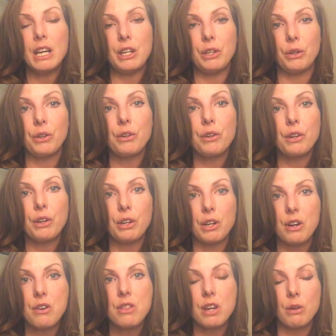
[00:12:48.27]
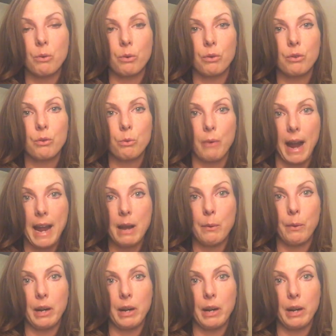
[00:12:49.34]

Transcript: You're the right